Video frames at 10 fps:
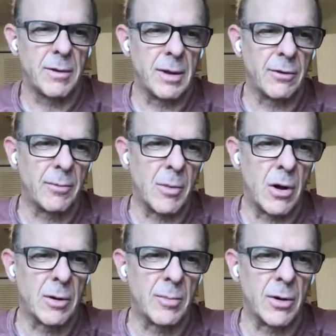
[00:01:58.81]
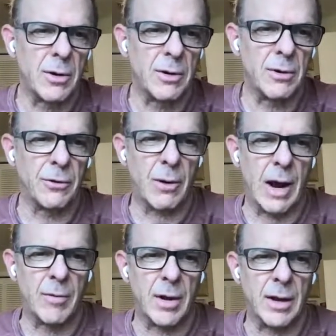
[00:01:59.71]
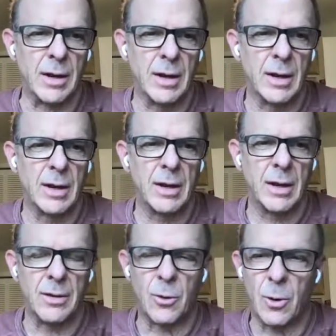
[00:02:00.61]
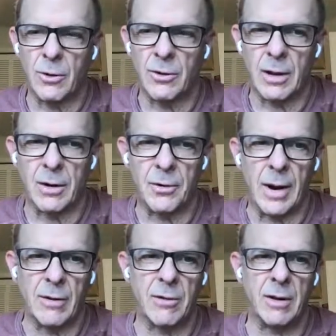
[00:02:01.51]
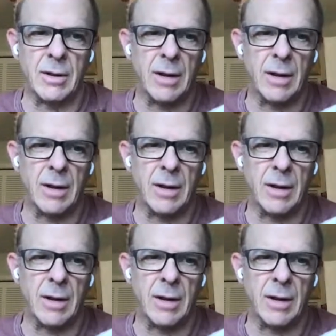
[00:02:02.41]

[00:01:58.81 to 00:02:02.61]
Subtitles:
The smaller bird is traveling in the horizontal direction